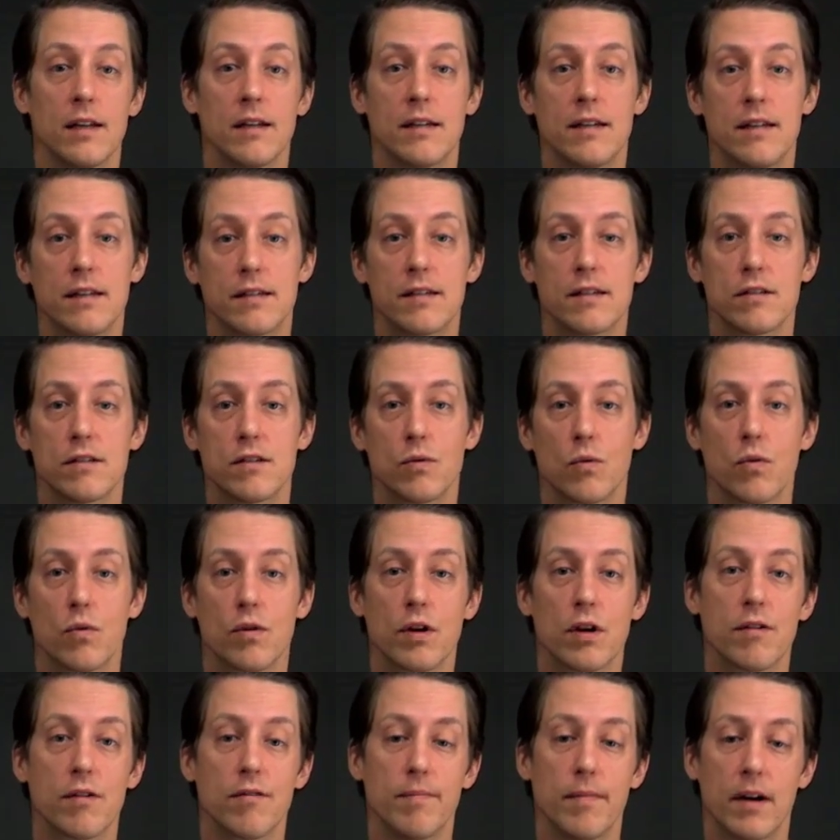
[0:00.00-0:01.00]
This is the
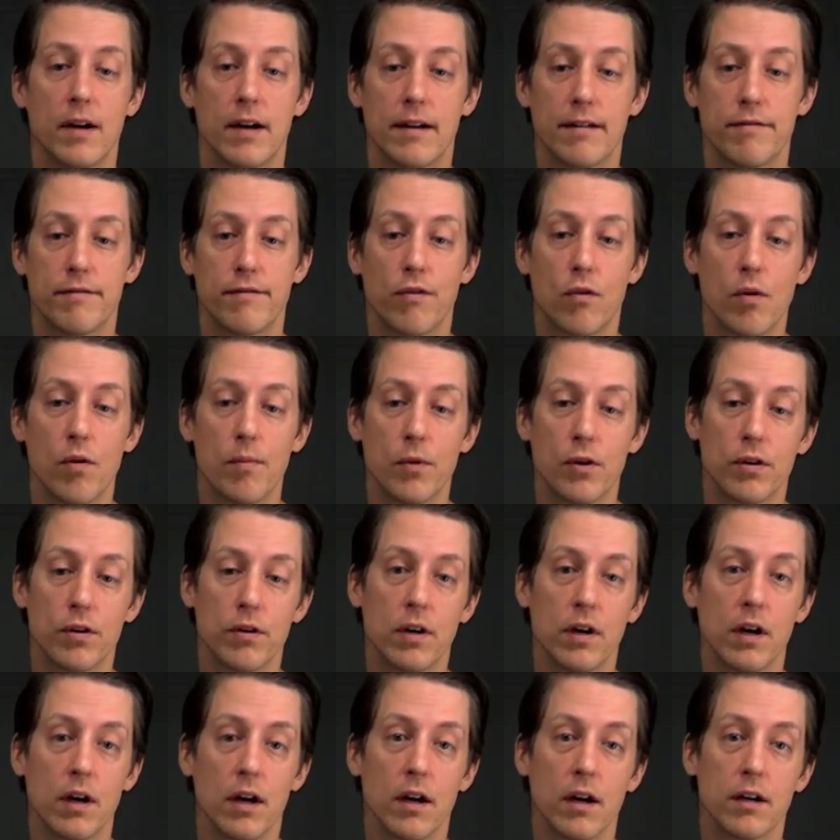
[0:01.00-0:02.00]
work of my former
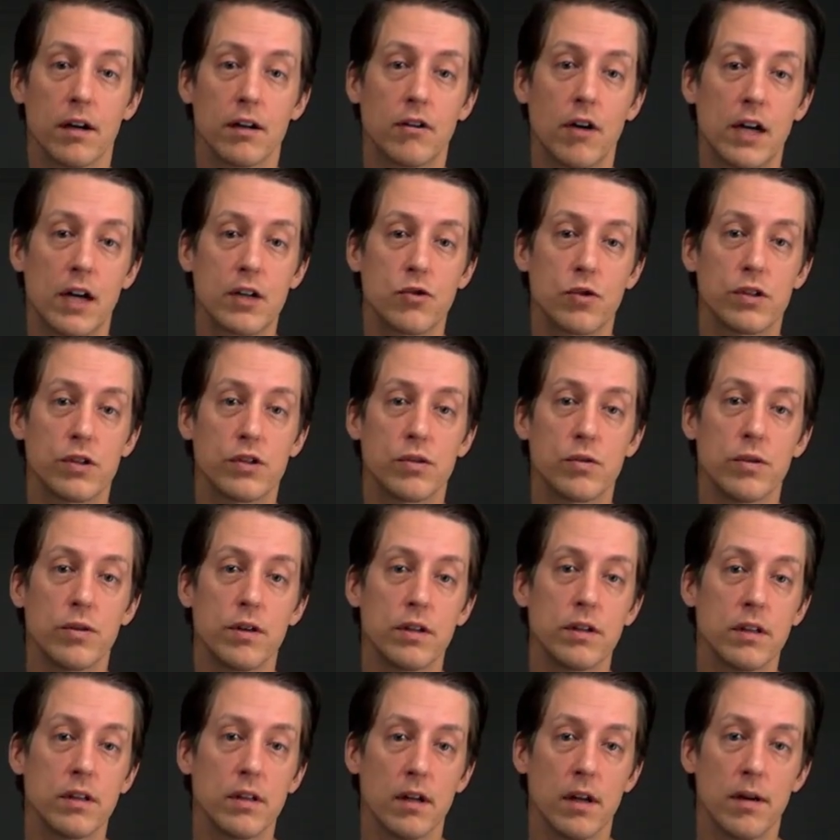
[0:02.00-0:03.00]
graduate
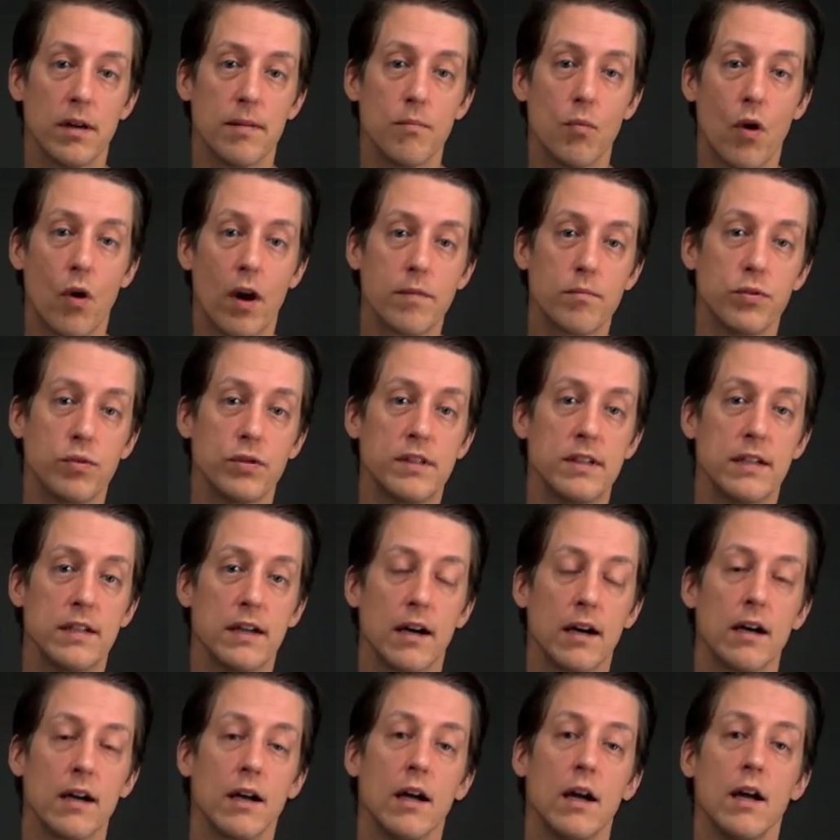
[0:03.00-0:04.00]
student, Mouad
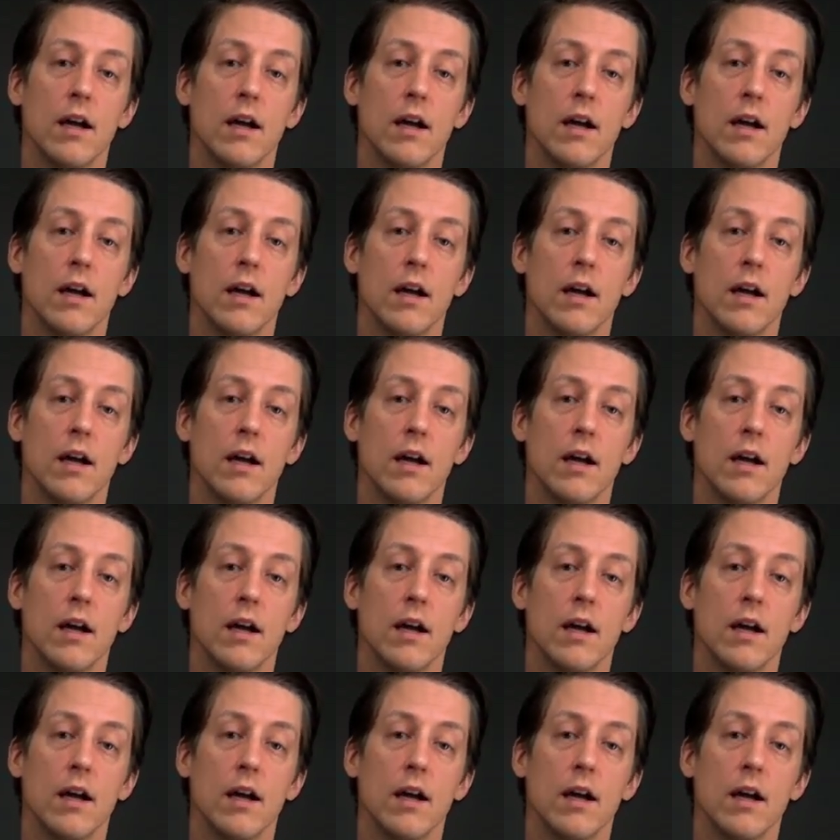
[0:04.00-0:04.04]
Boudina,